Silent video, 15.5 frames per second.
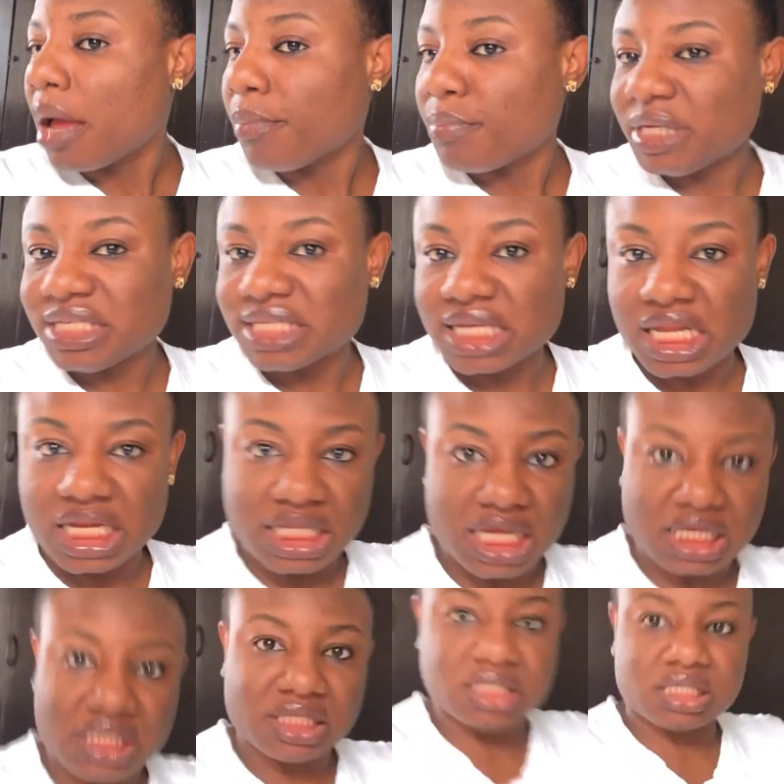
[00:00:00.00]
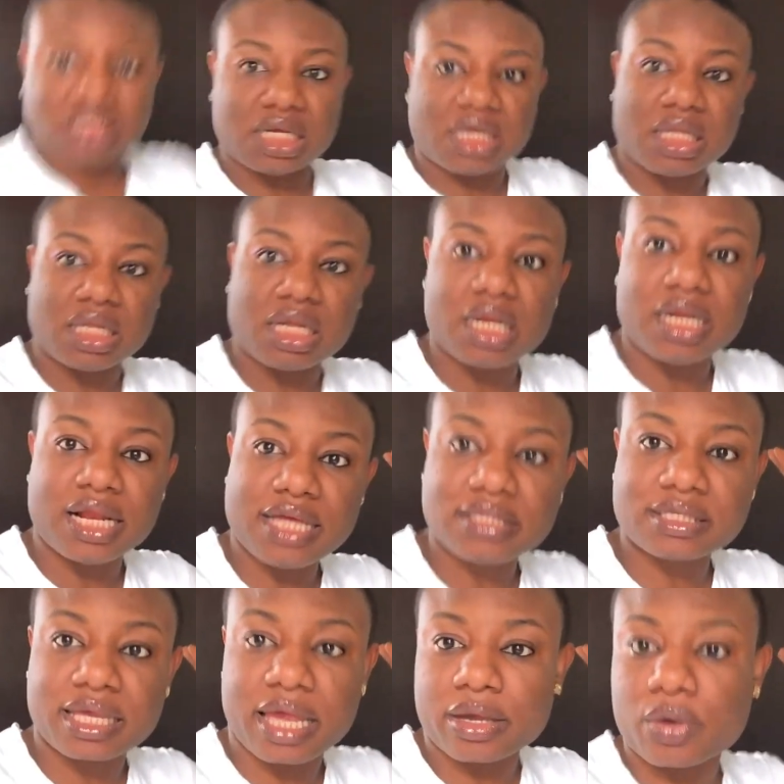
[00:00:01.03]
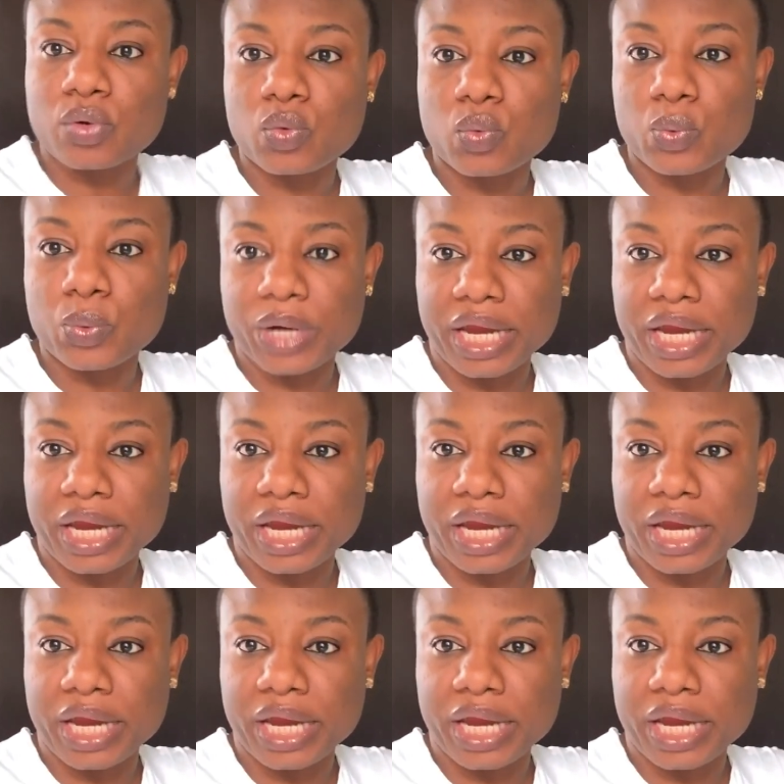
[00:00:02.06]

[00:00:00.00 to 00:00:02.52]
Basically, that's just it. Let's get going.